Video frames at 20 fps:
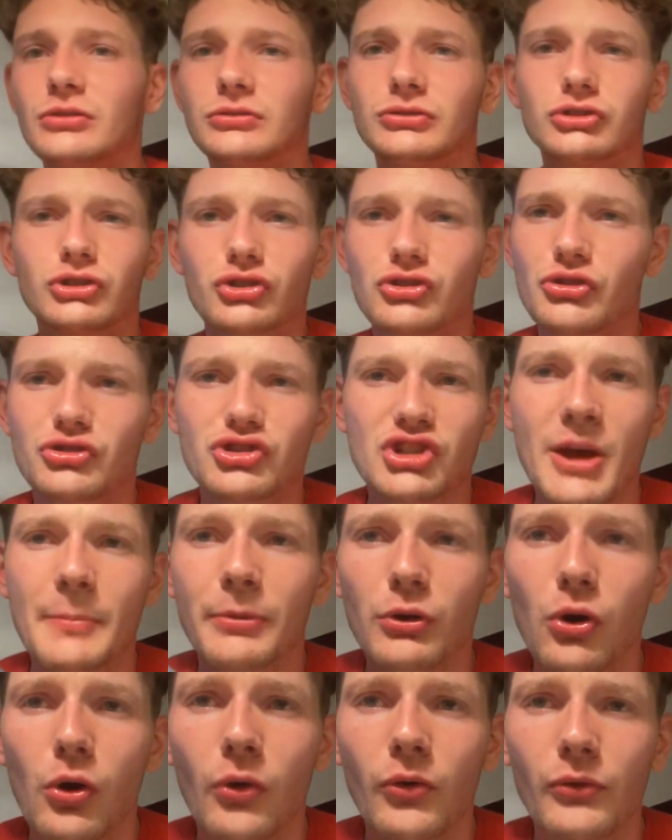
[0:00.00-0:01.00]
just your
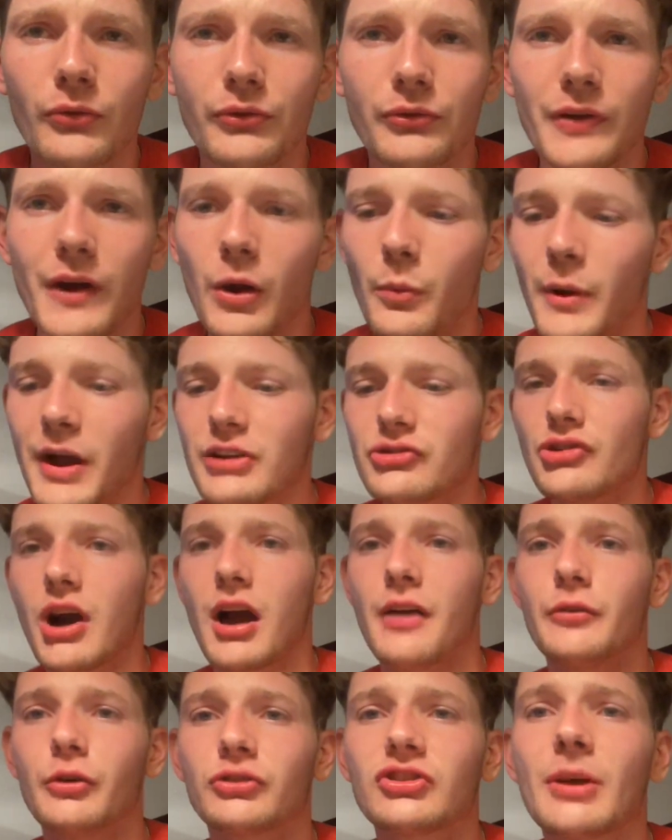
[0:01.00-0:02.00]
typical fairway
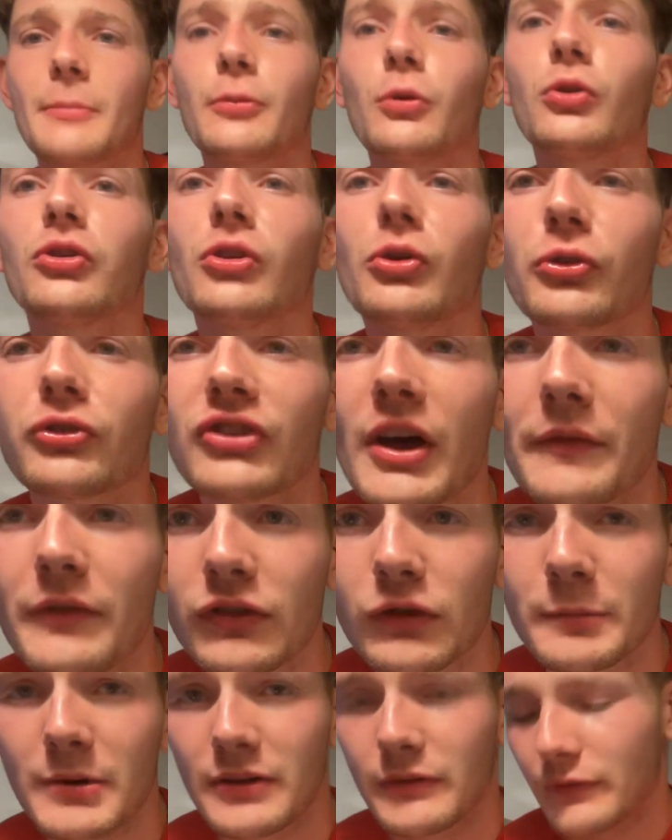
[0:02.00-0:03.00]
driver, your typical little
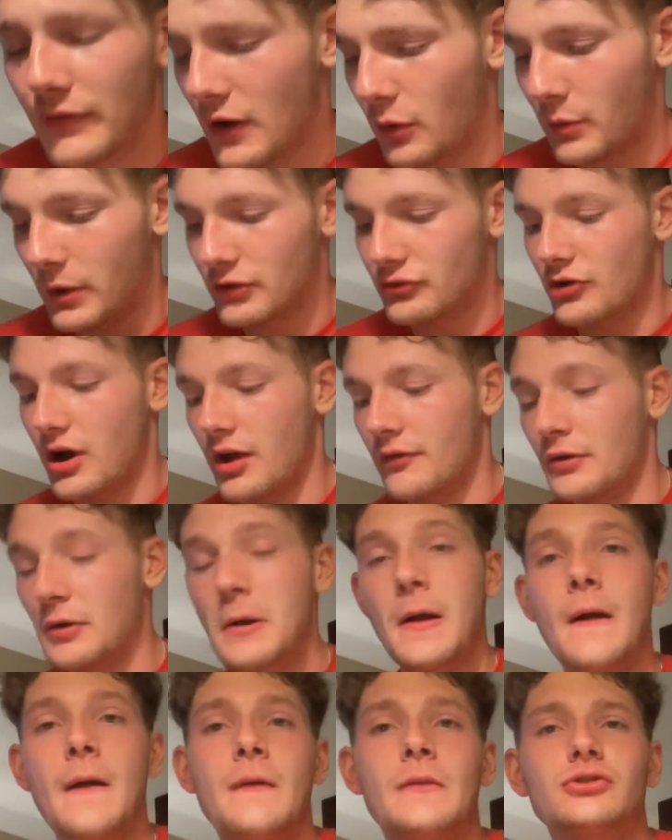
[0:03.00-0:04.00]
7-speed fairway driver.
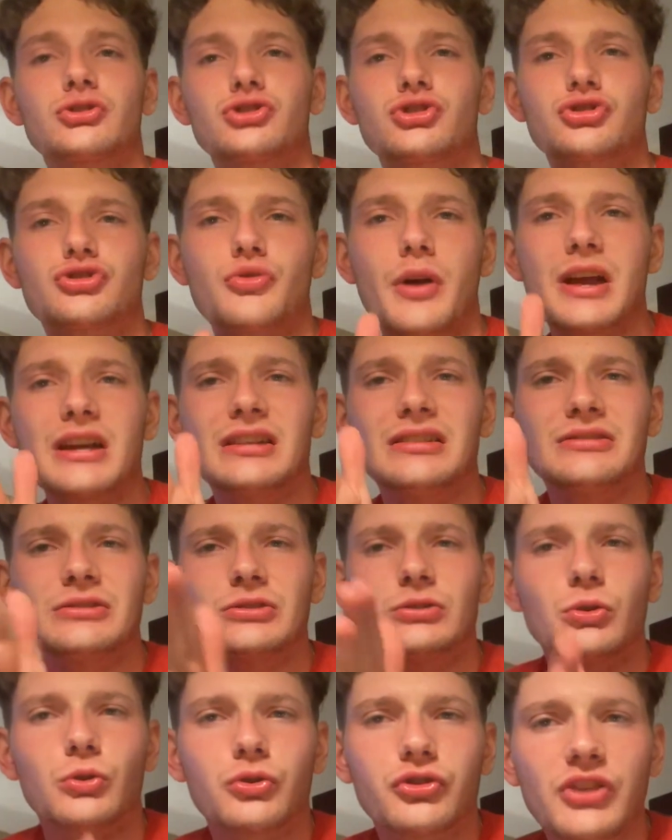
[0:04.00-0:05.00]
Straight,
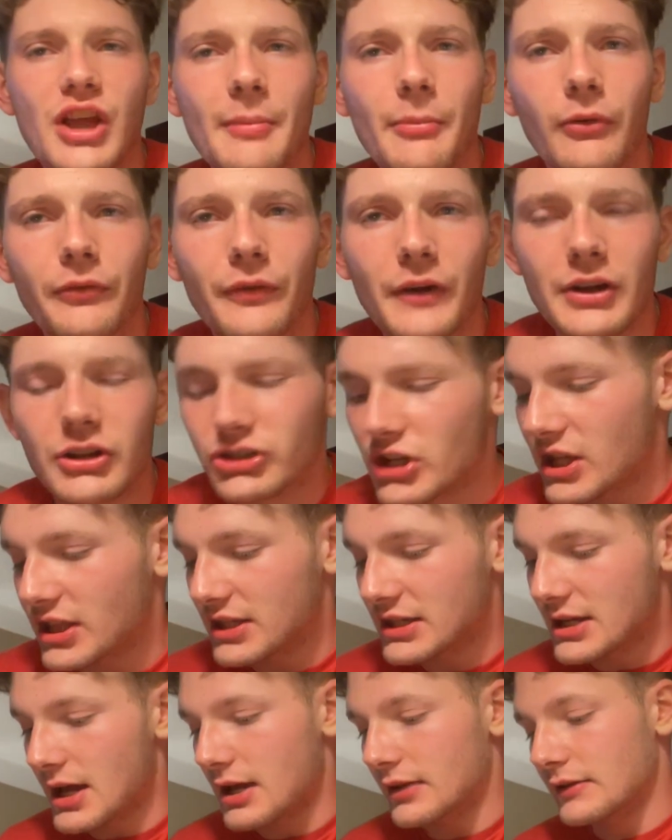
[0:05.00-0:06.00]
little stable finish at
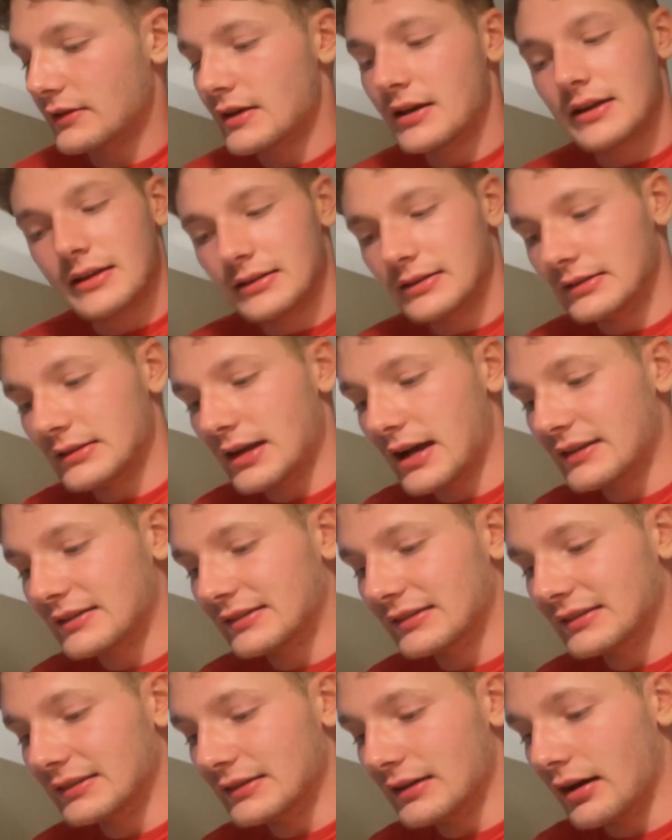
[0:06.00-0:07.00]
the end.
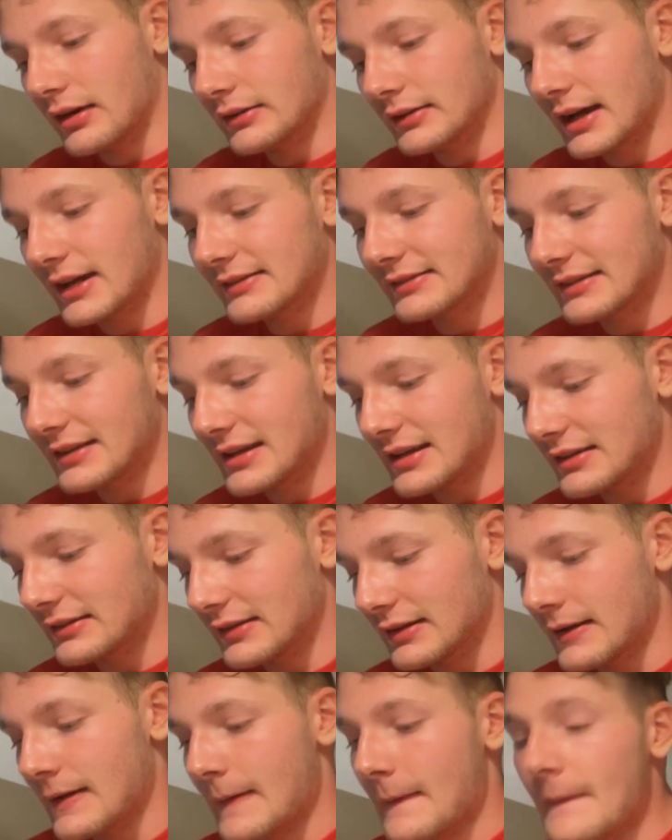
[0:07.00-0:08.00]
Nice and done, nice and
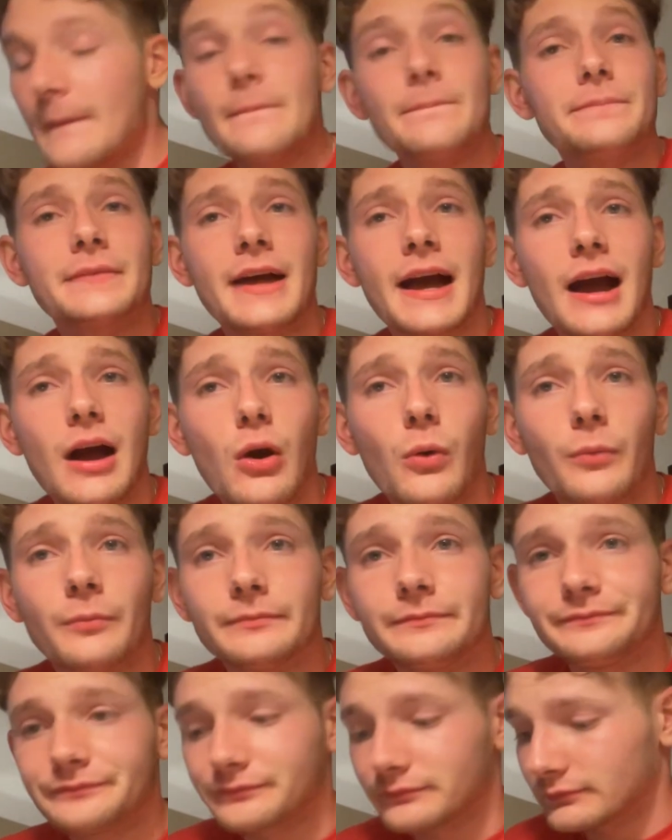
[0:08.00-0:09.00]
easy. Now,
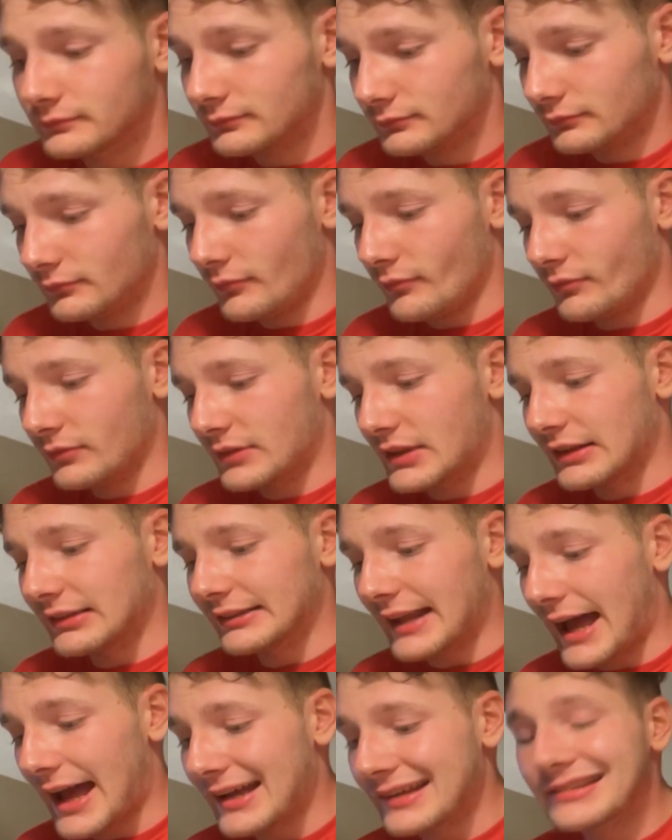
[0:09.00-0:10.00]
the
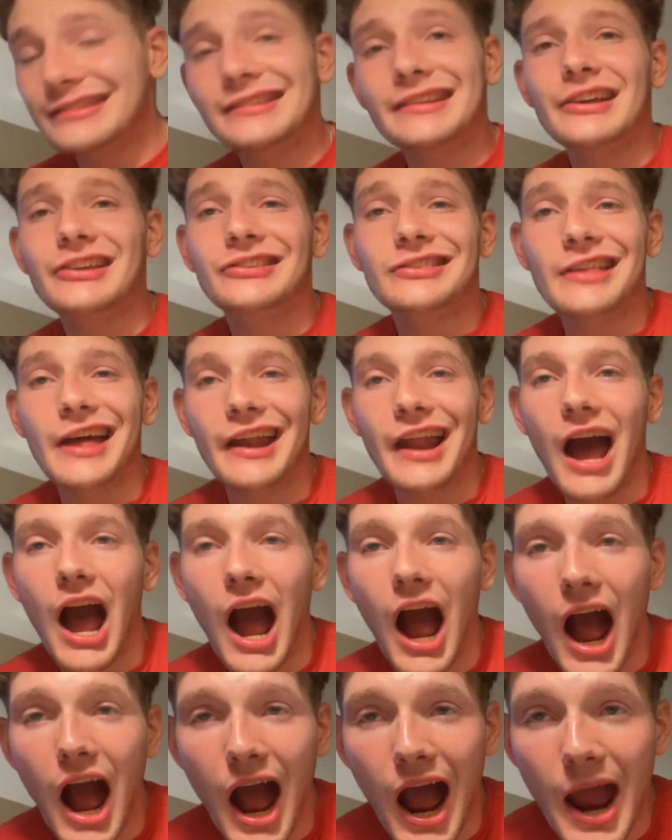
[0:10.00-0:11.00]
last disc that
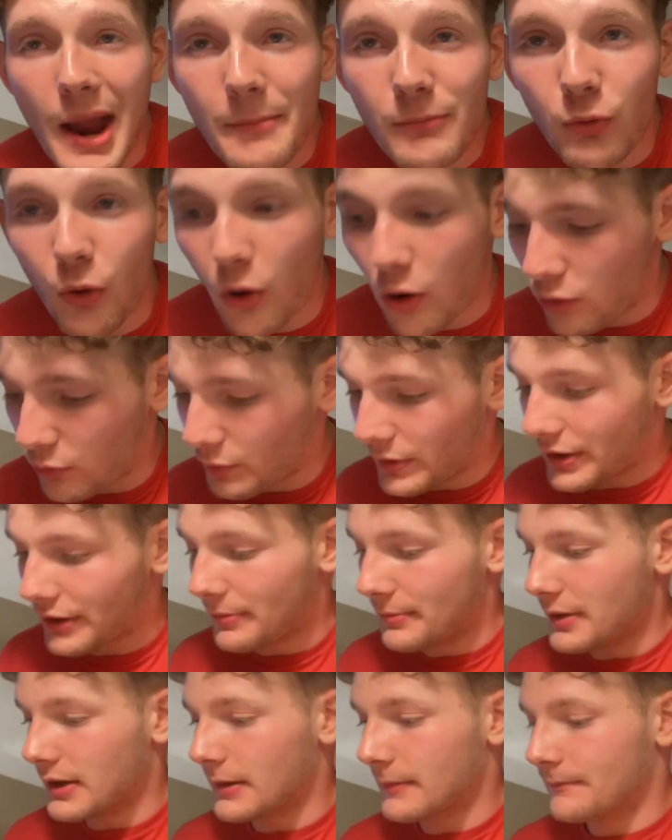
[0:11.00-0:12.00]
I brought
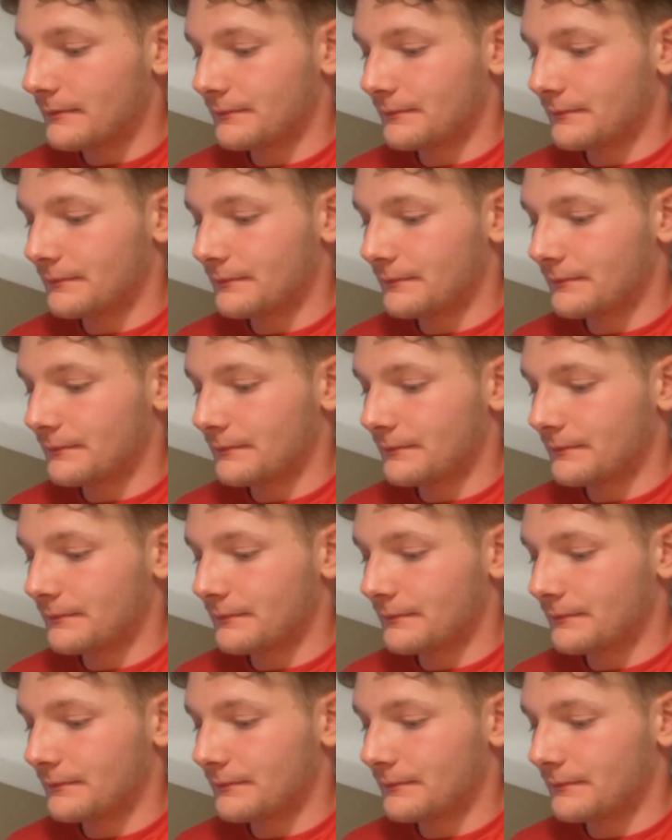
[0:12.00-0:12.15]
with me